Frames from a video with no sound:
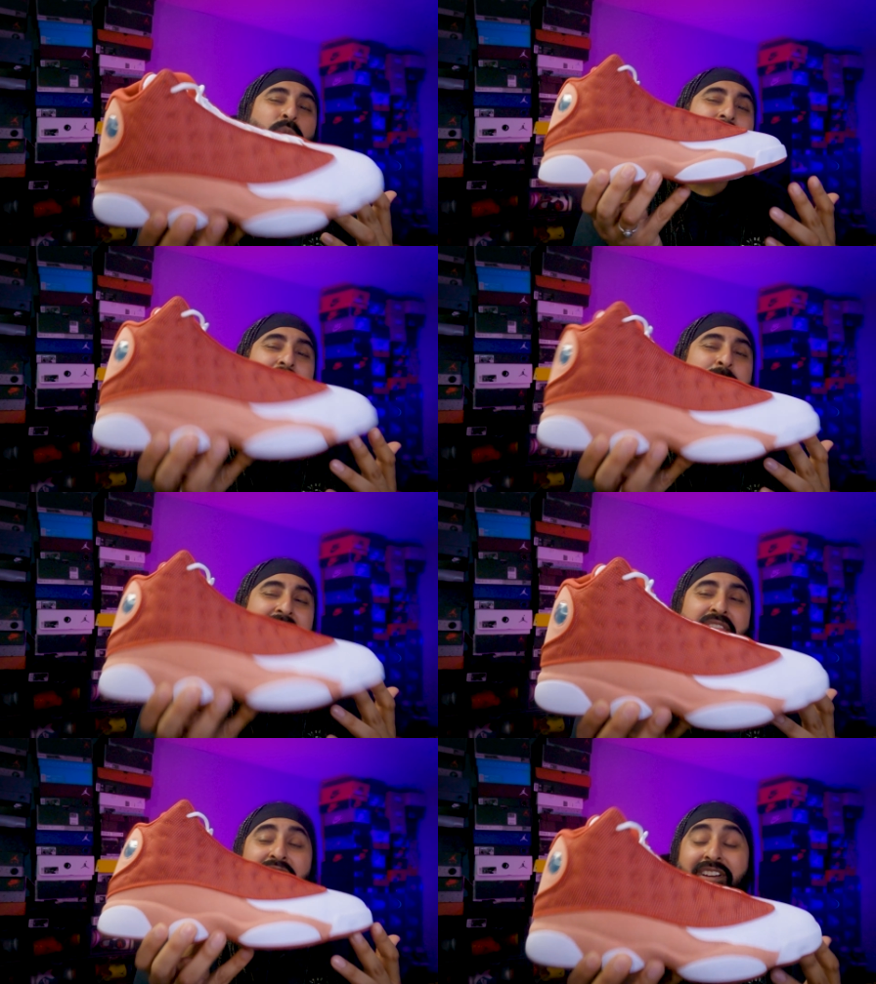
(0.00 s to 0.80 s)
to a
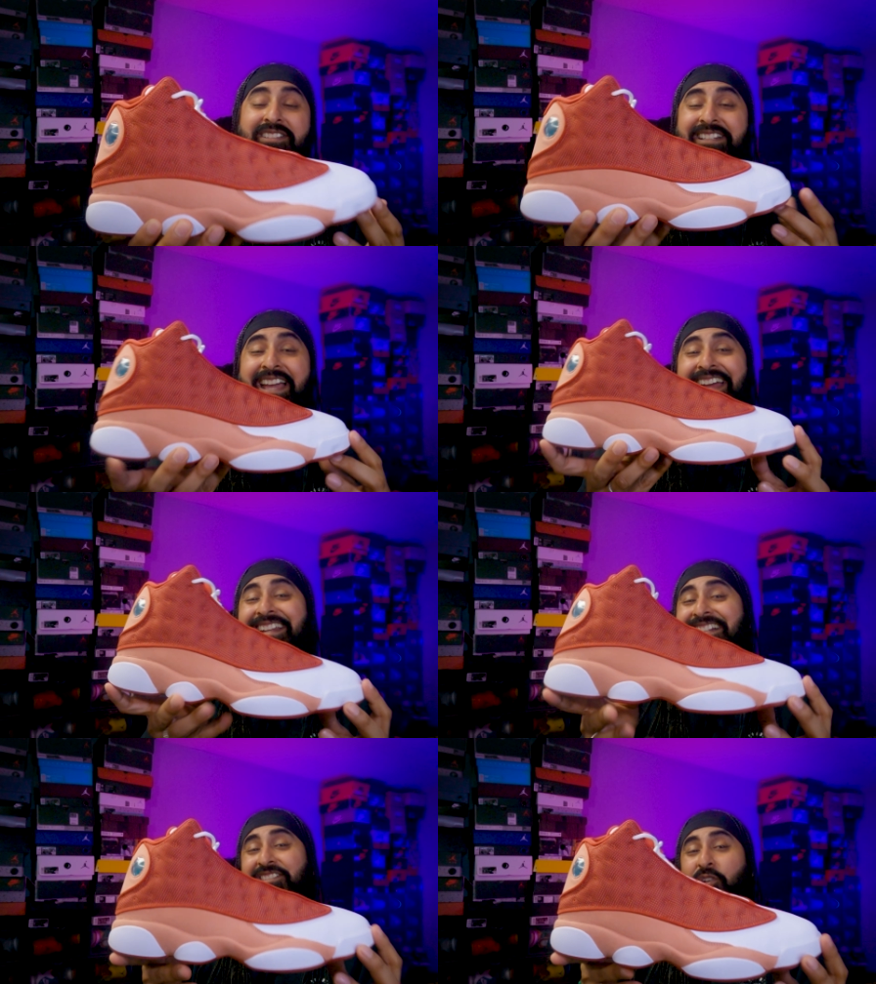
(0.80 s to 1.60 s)
bin 13
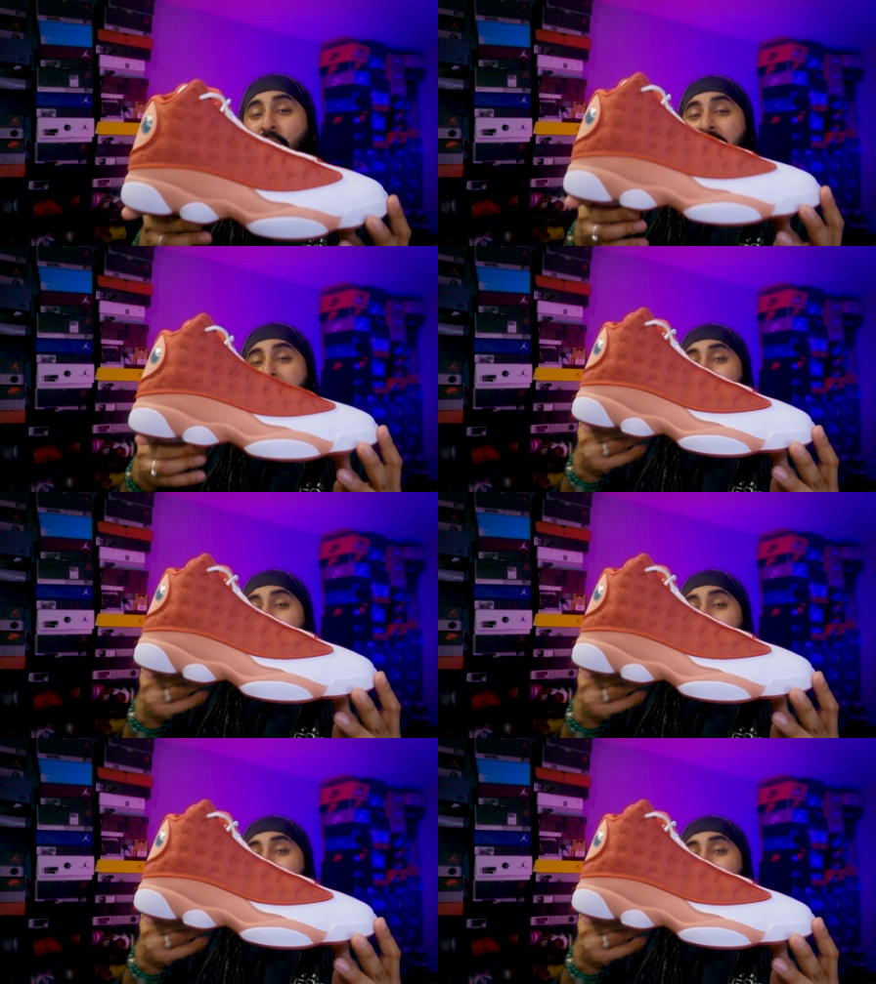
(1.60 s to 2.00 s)
and it's still